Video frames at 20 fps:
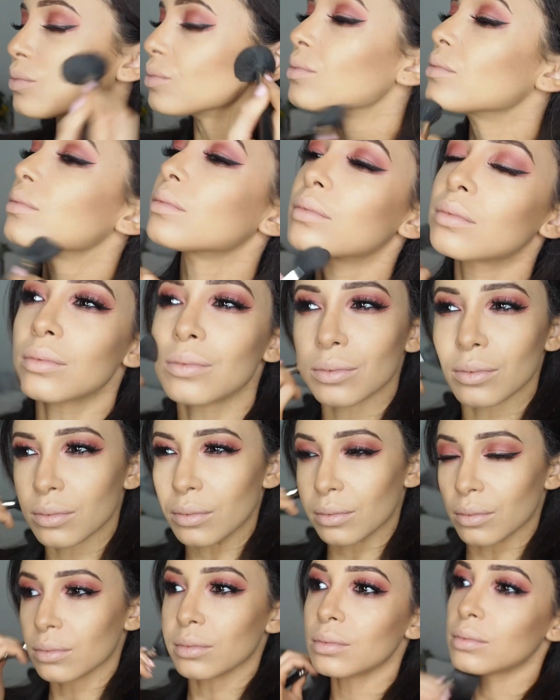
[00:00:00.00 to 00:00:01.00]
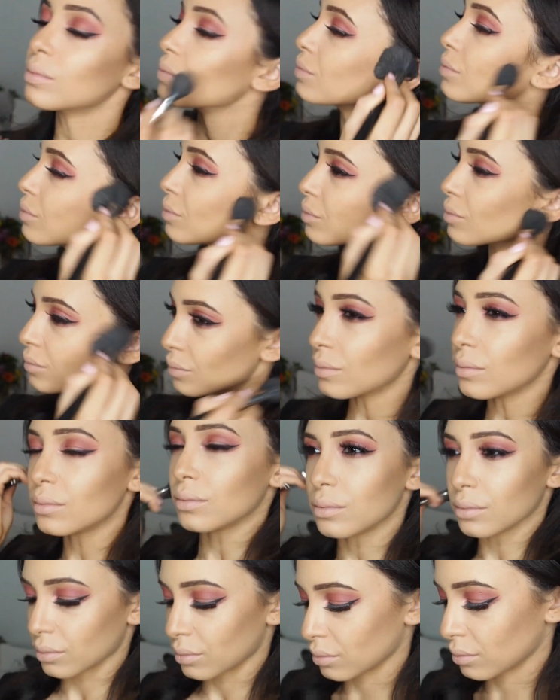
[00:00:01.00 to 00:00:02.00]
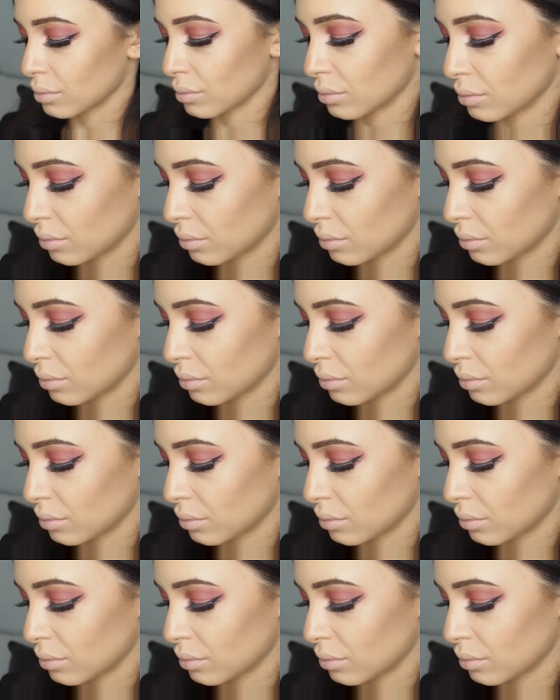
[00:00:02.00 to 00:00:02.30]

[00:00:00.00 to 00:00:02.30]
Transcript: Powder, just to make it really set in